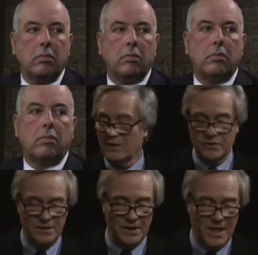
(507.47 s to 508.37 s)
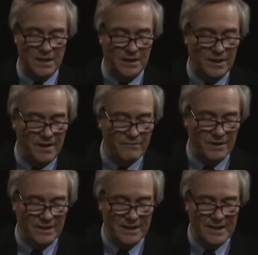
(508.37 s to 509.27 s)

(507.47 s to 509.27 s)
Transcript: in 2011.